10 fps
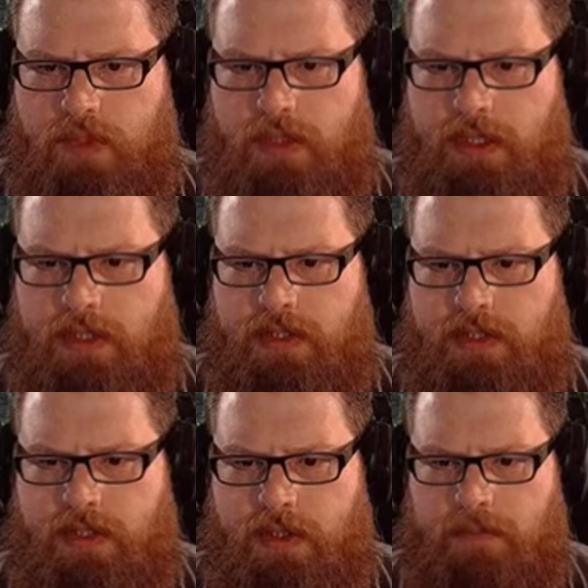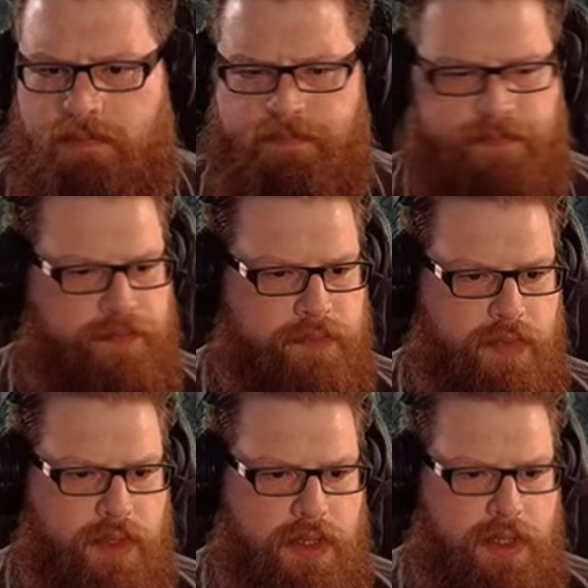Like so.
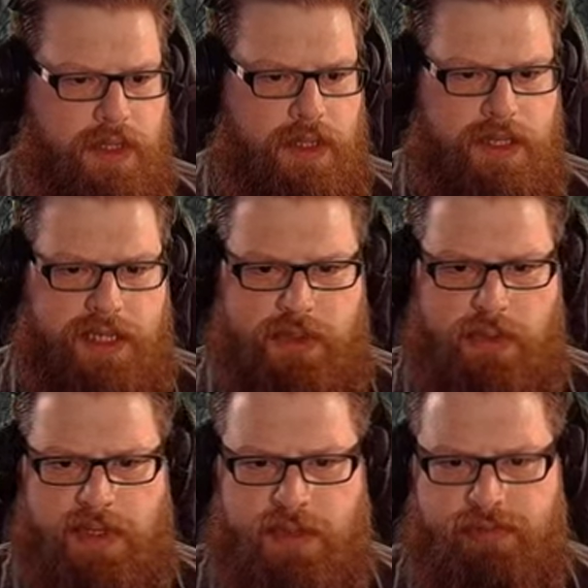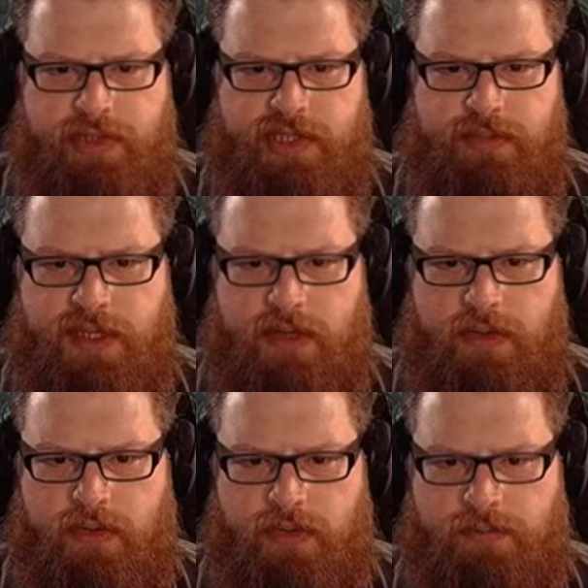And that's where we're going to bridge in with our
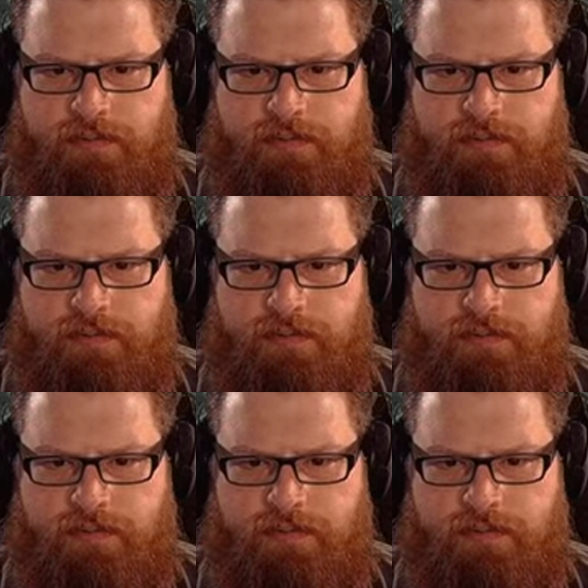oil.